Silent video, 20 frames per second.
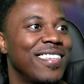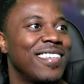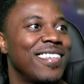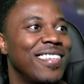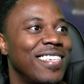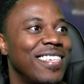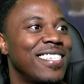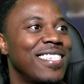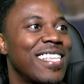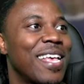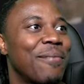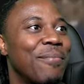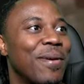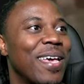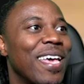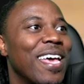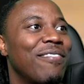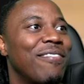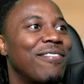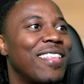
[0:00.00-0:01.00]
He's that
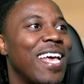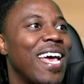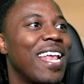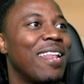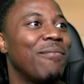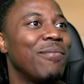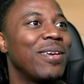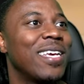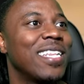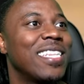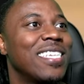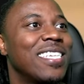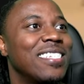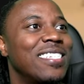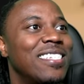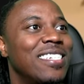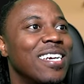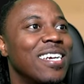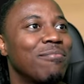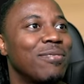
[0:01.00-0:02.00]
man, F that. Let me get this
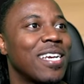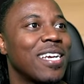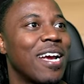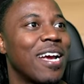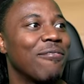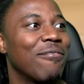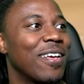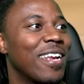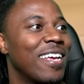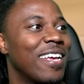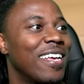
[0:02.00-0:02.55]
jump shot ready.